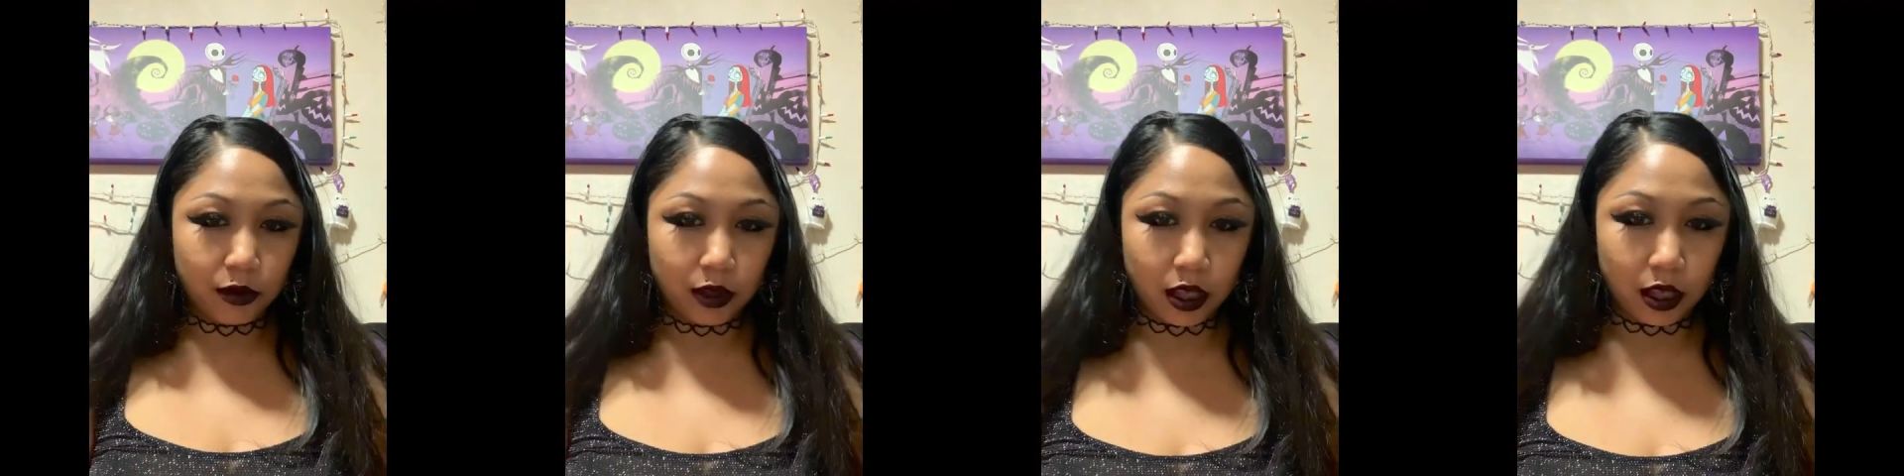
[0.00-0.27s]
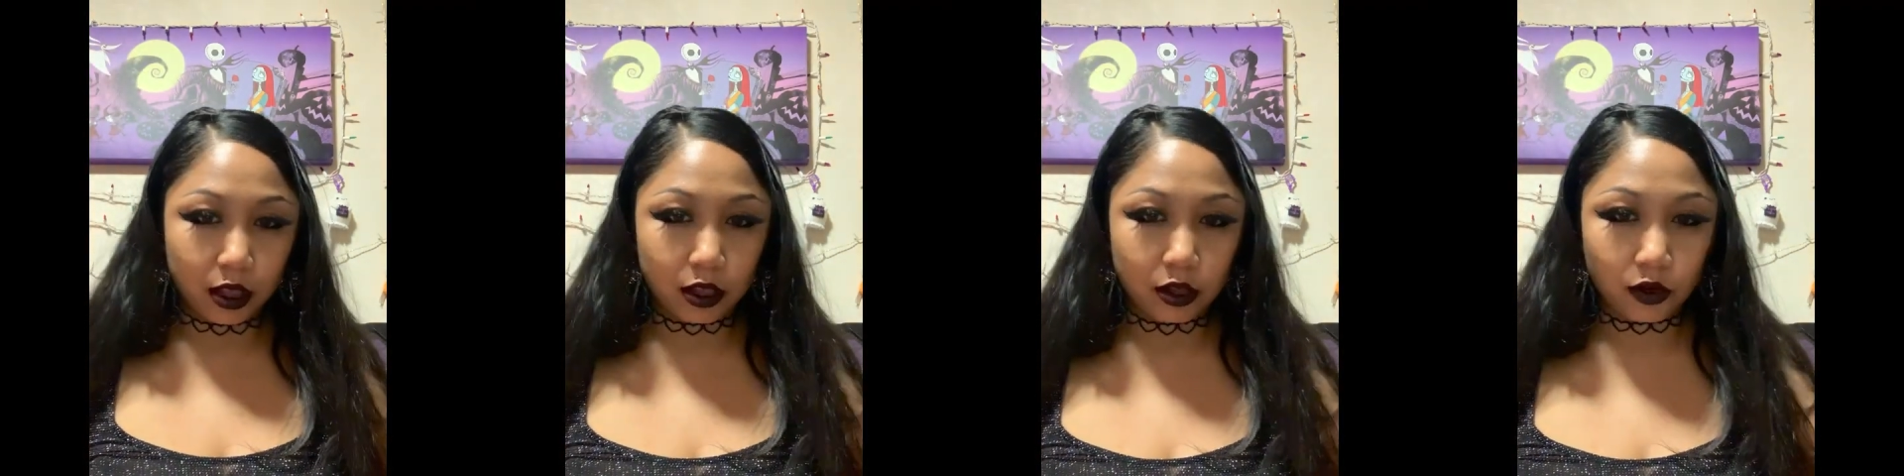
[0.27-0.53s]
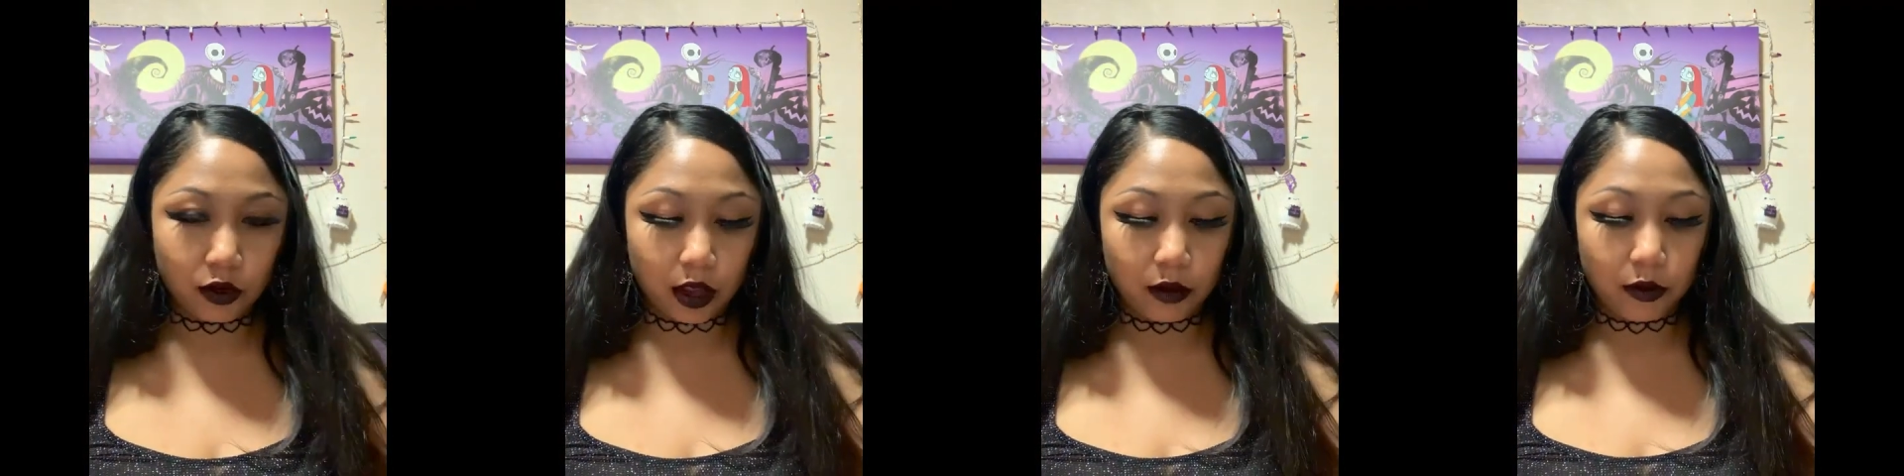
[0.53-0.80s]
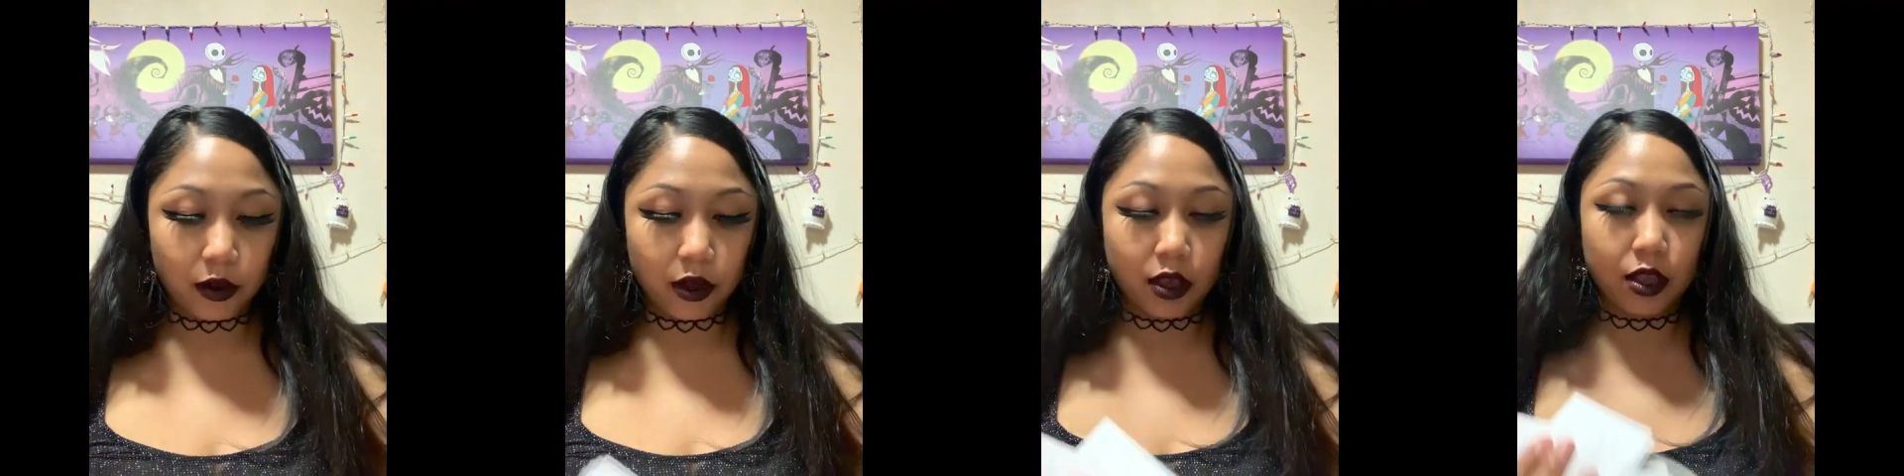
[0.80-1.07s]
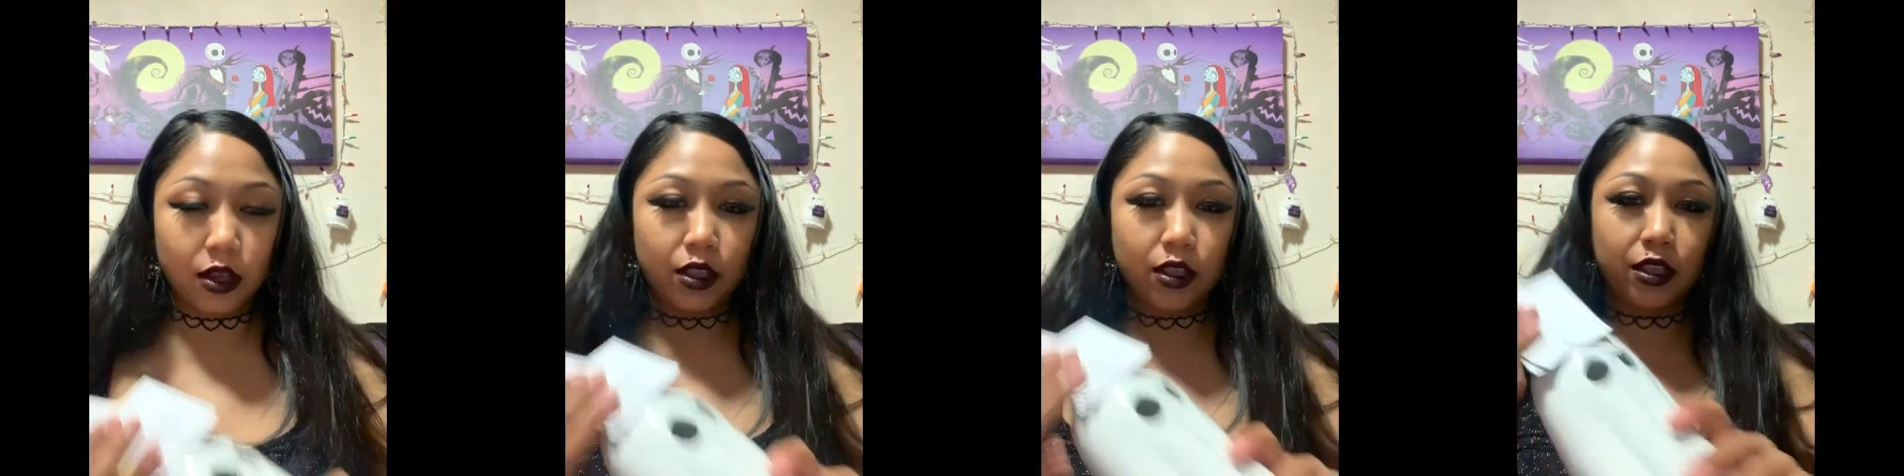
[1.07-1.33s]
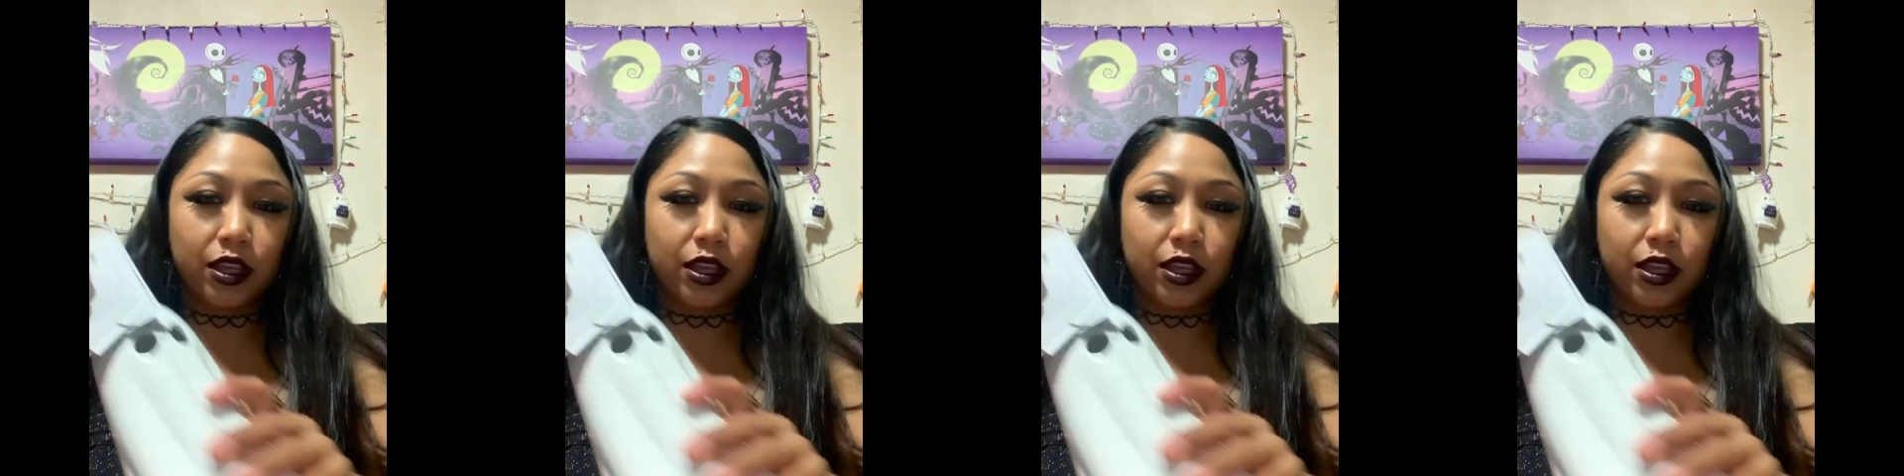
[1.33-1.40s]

thing so i bought you